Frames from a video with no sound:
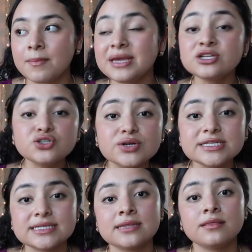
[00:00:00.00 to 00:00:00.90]

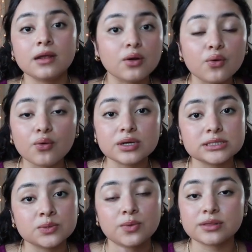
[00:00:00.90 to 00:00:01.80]
interest in their
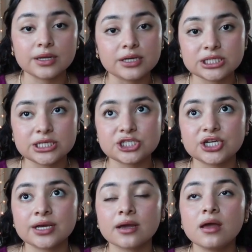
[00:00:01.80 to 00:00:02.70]
course and what they're
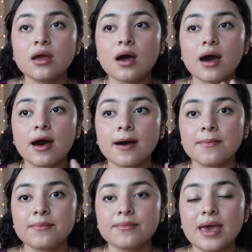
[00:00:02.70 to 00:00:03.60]
teaching,
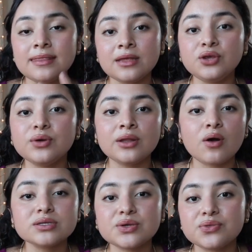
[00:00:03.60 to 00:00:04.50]
and then you can
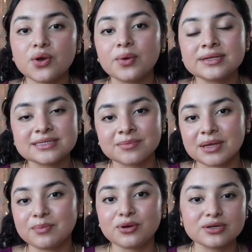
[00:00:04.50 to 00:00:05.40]
also throw in some
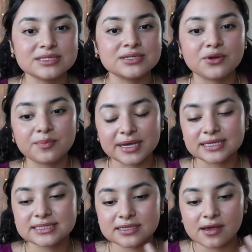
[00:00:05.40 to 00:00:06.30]
like personal
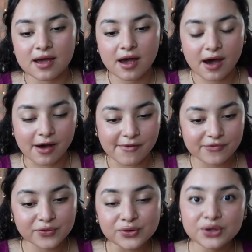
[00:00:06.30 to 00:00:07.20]
bits of
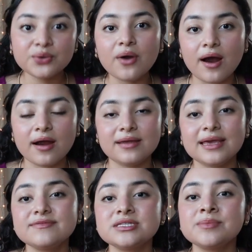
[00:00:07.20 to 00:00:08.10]
who you are. It
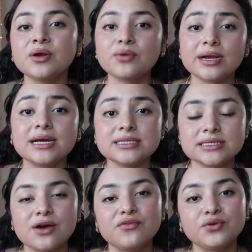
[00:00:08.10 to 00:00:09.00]
gives them a great
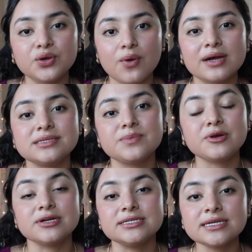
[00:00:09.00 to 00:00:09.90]
idea of who you are as a
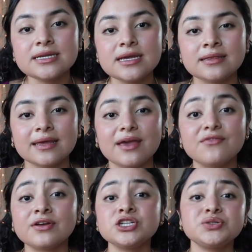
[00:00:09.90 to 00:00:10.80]
person, and like
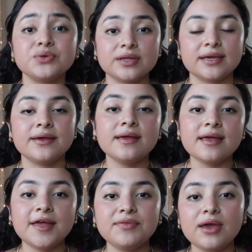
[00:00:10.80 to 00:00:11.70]
eventually
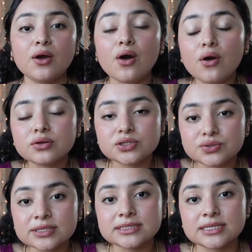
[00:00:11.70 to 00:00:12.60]
if they
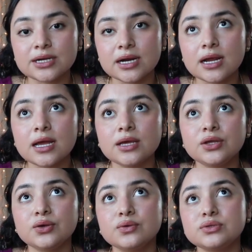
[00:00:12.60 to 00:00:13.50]
do consider
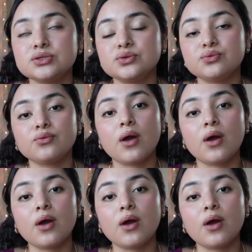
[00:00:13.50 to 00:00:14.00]
you to